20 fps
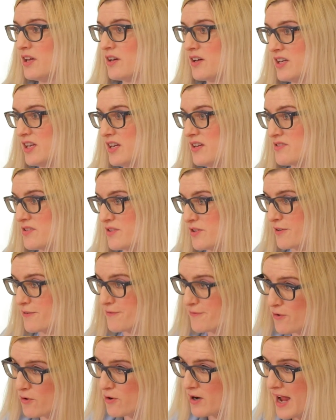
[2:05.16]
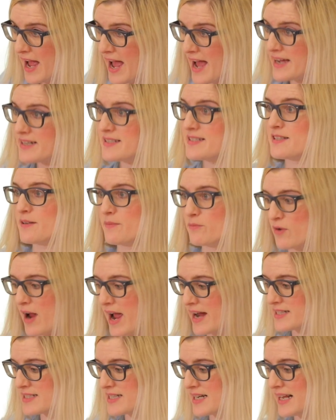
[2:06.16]
you can use on their forehead, some
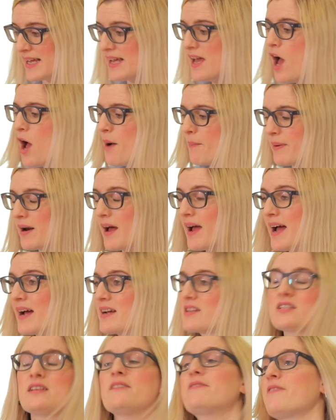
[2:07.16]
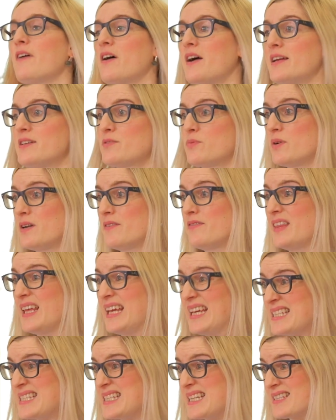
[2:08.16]
rectally, but I actually find one of
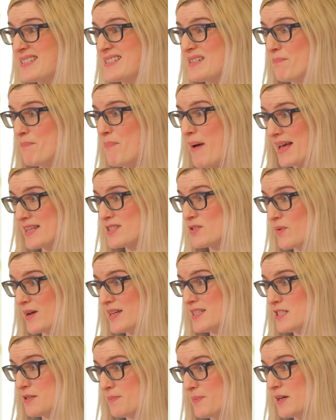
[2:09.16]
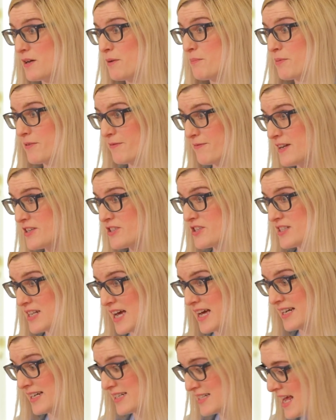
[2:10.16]
the easiest and best ways to become proficient
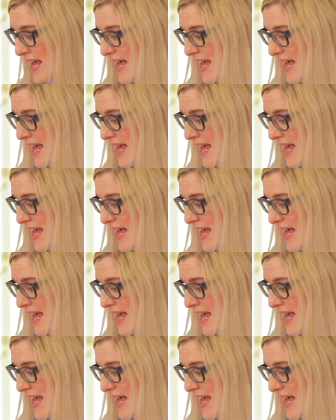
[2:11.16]
at it